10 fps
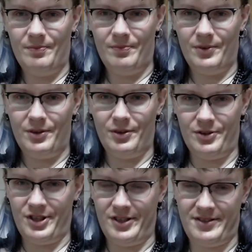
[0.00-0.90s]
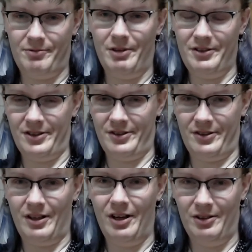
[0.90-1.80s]
who just want it all
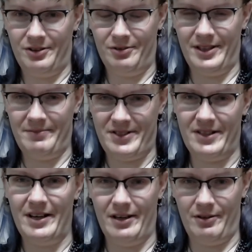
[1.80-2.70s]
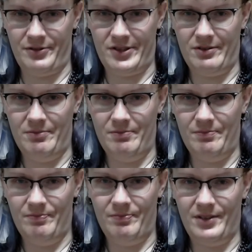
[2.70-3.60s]
to themselves
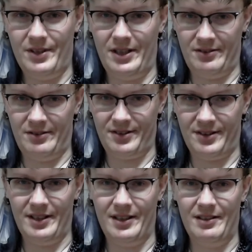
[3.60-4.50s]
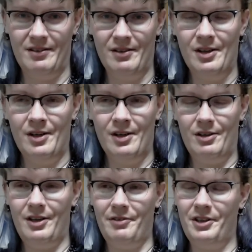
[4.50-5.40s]
and
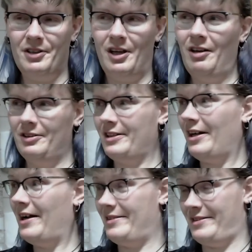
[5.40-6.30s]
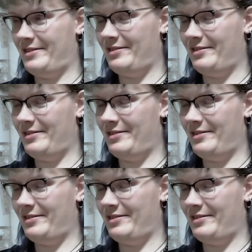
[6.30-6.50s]
leaving all the rest